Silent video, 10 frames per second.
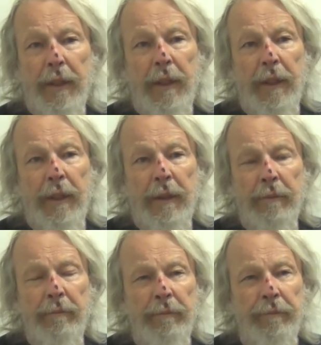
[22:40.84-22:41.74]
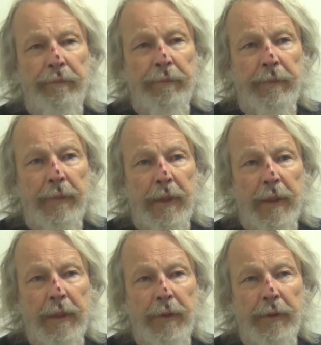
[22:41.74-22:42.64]
um,
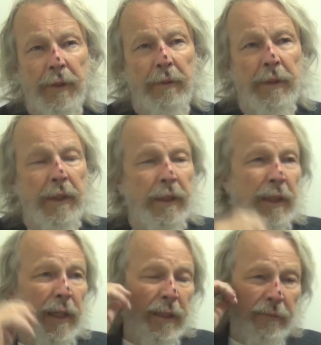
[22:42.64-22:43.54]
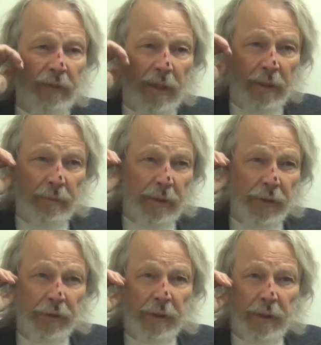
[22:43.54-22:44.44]
so in, in that environment,
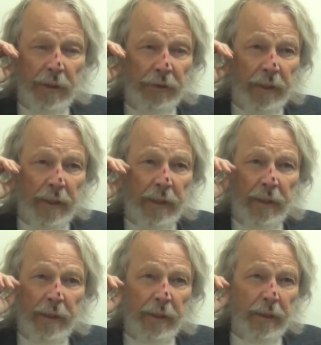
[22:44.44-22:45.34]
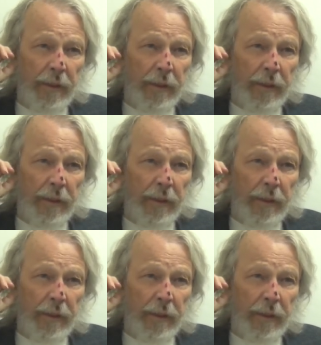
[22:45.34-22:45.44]
this, this idiot,